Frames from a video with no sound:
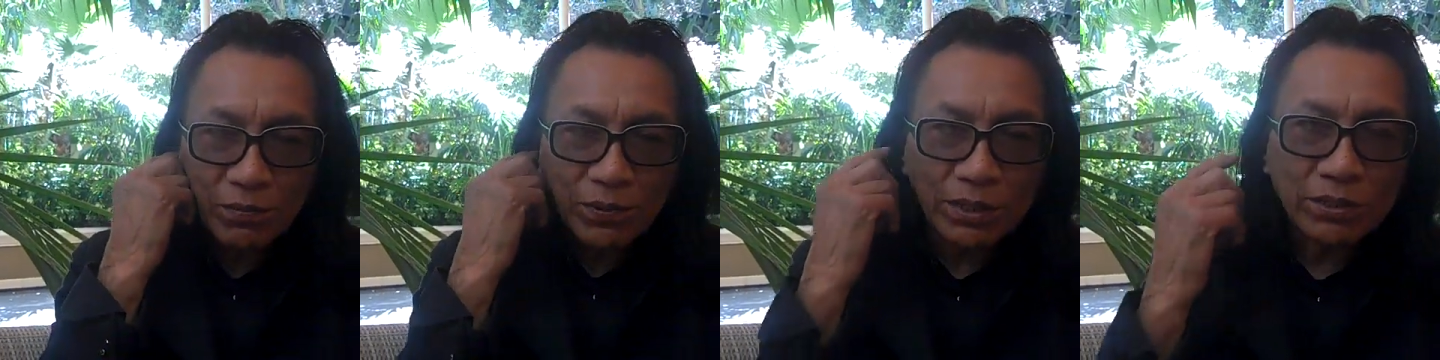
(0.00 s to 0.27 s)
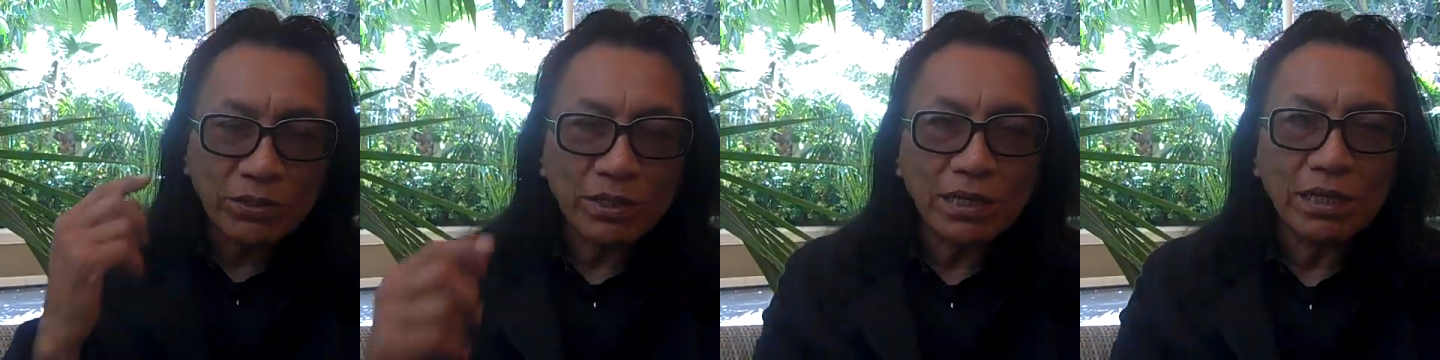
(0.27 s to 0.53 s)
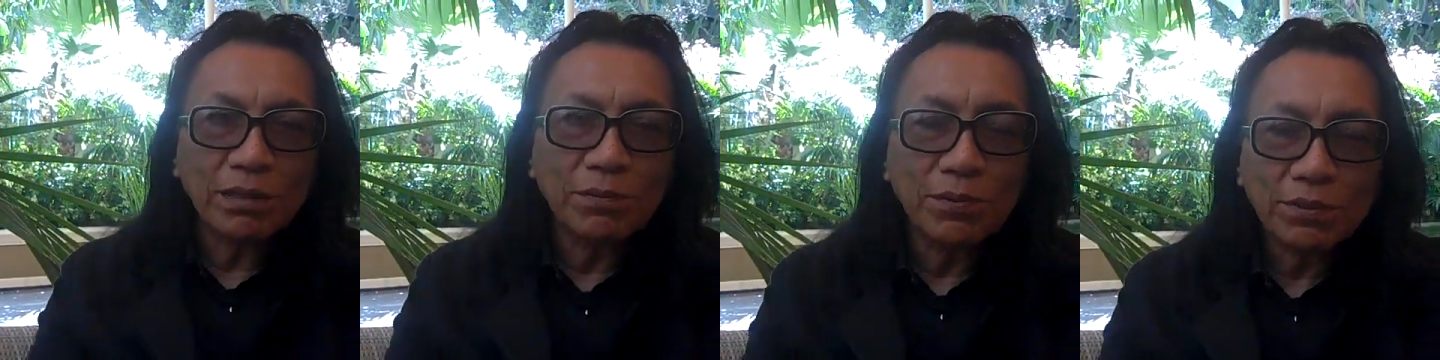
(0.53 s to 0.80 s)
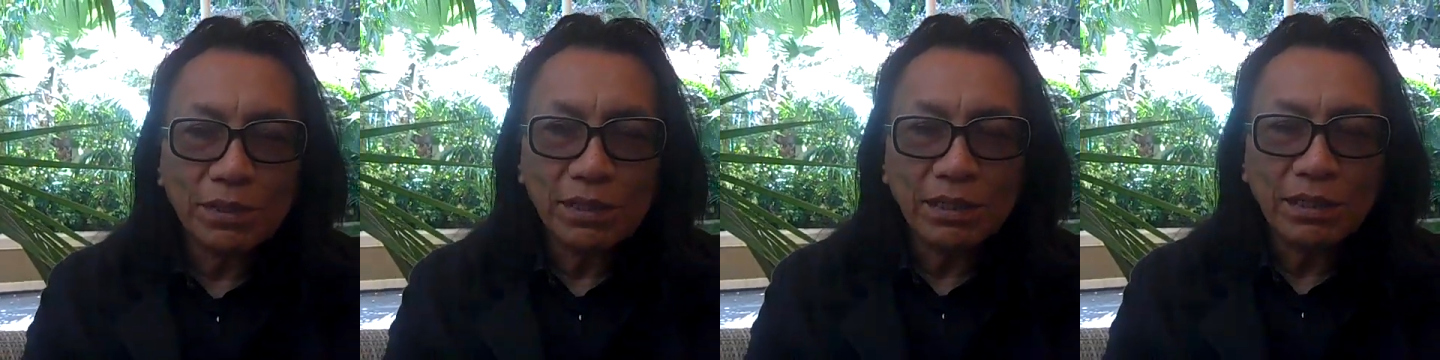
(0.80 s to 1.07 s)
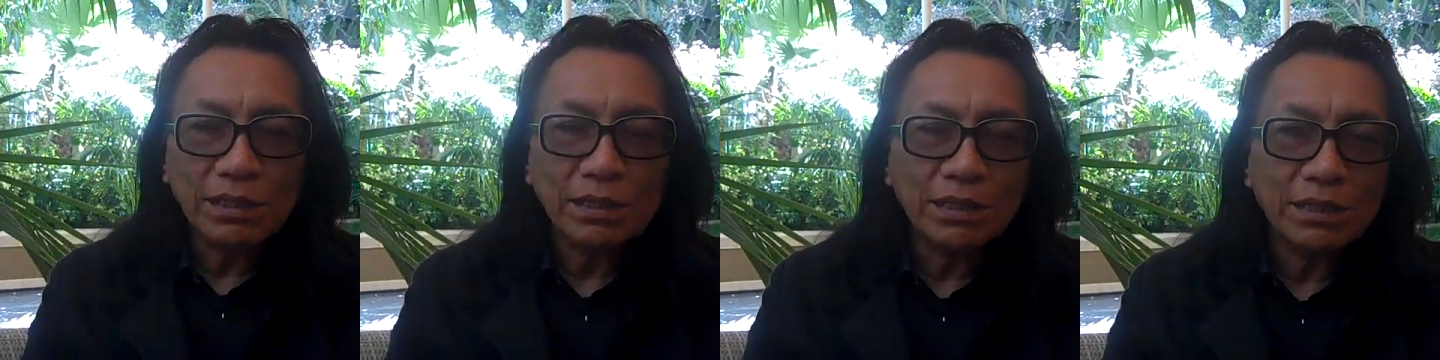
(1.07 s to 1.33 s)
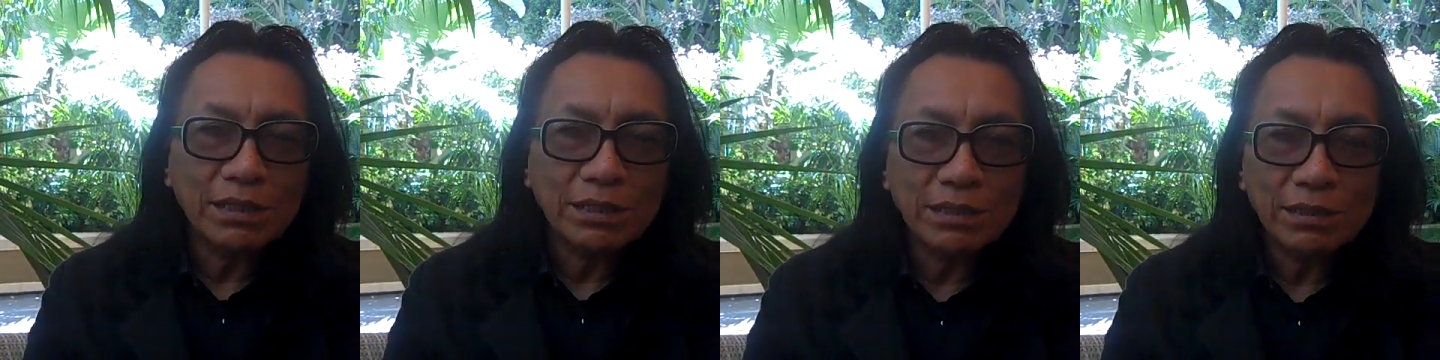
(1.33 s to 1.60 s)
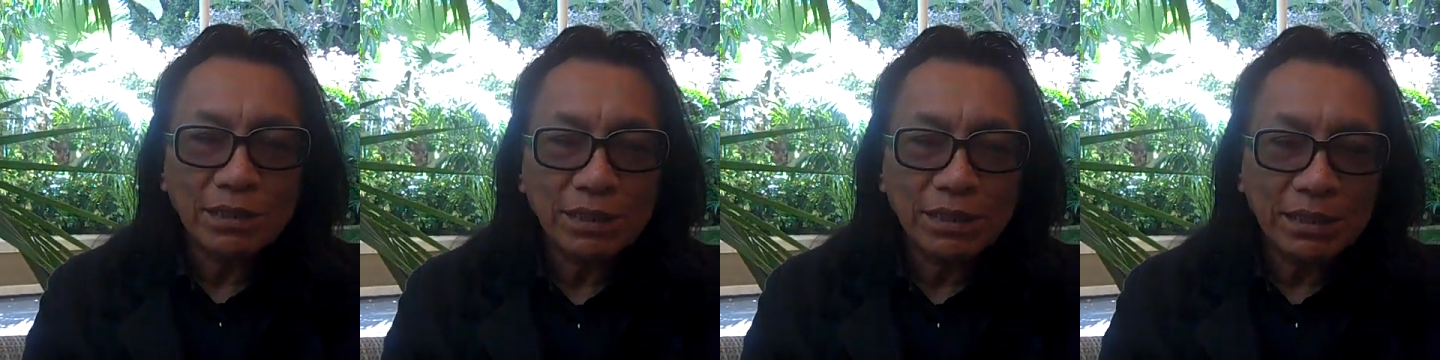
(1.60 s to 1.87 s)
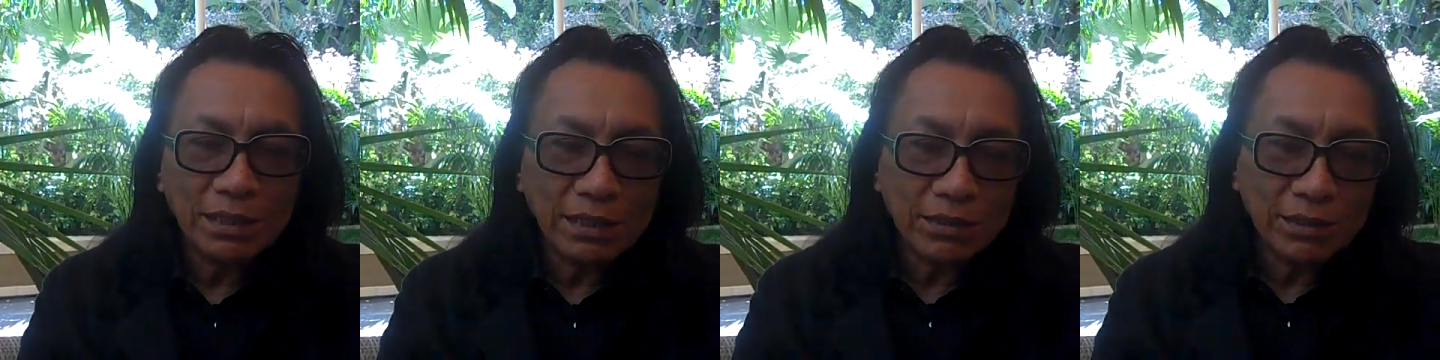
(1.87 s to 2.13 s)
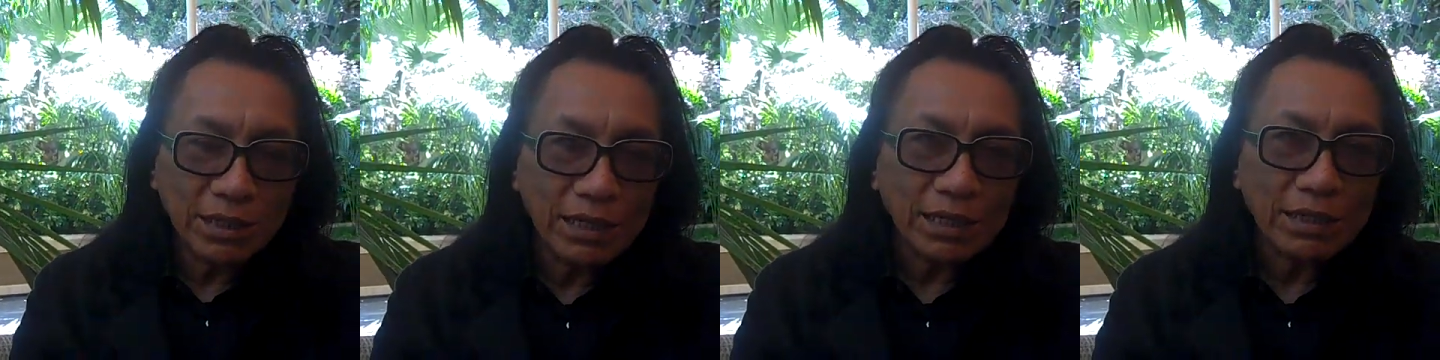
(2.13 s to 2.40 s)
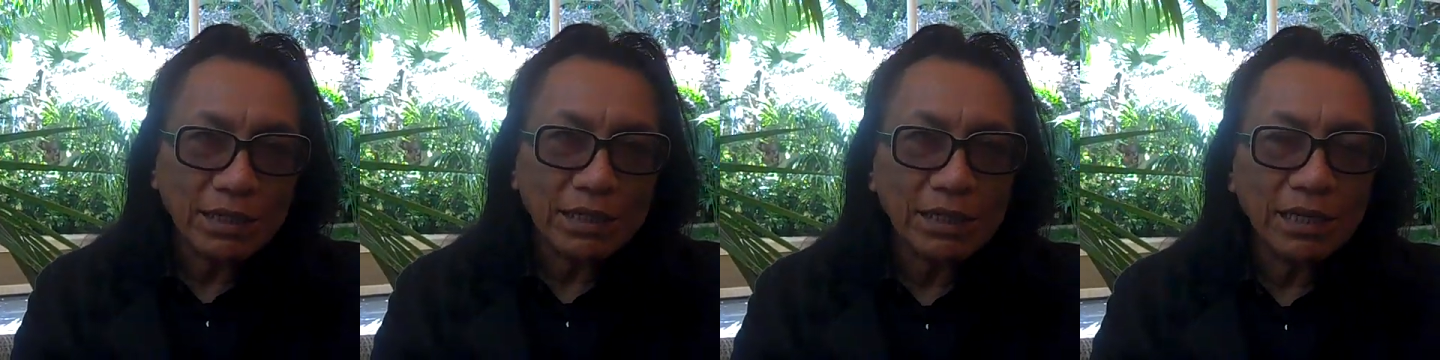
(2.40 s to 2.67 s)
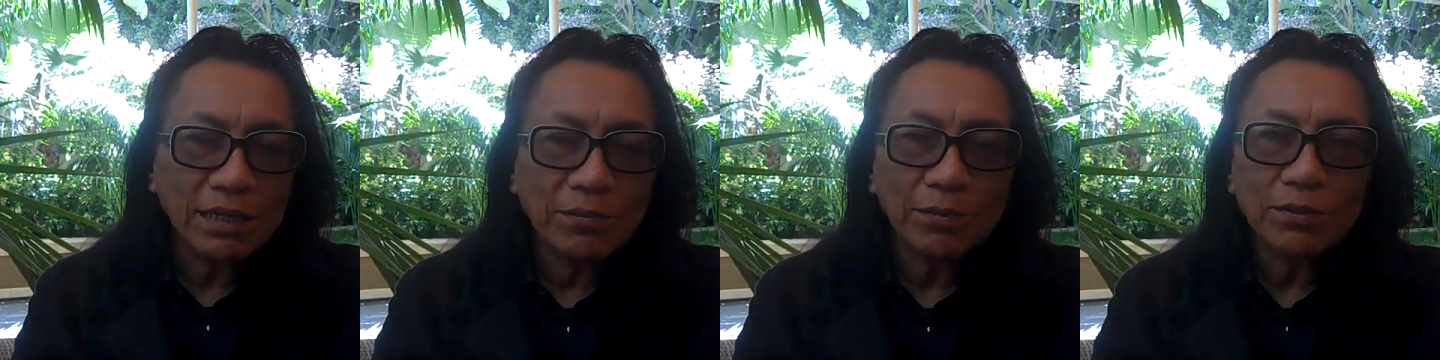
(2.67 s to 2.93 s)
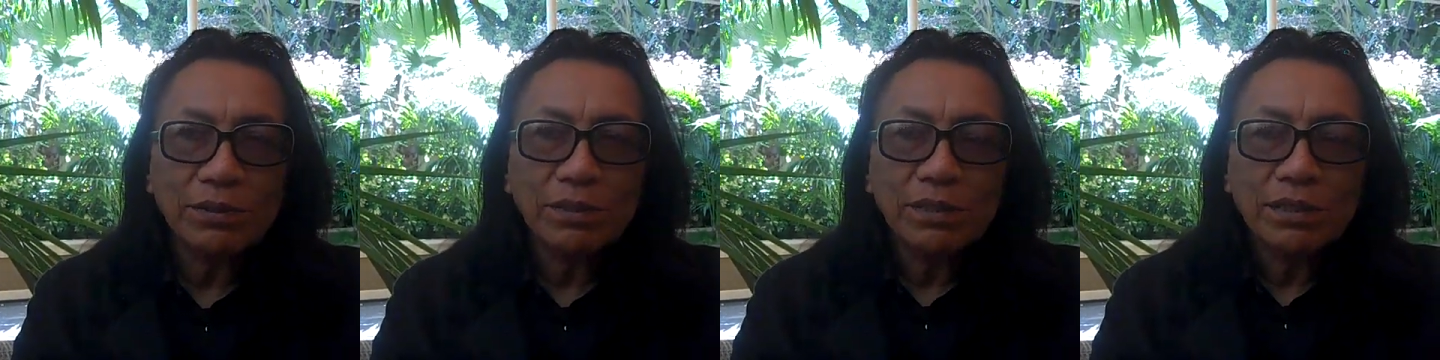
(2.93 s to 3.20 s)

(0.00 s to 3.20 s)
record label, in LA label.